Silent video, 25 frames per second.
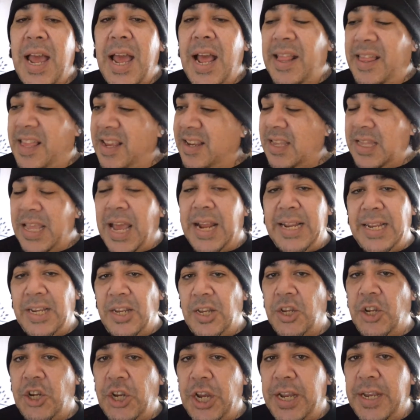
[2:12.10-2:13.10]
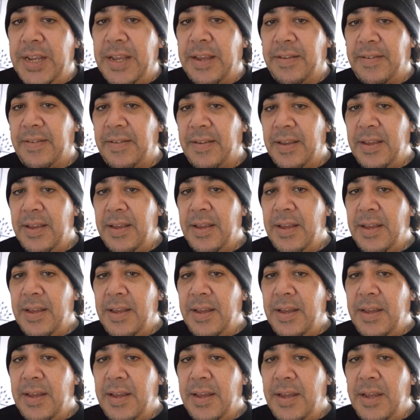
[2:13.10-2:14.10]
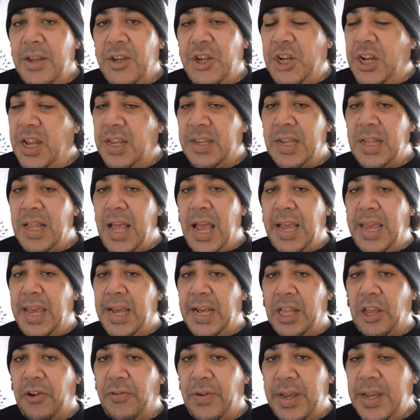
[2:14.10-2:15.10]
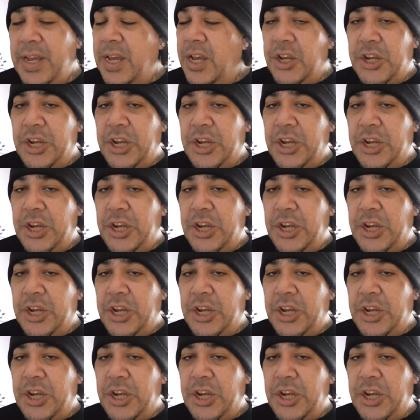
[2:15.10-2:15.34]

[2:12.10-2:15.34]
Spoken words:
This lady's a genius. She doesn't like Hillary.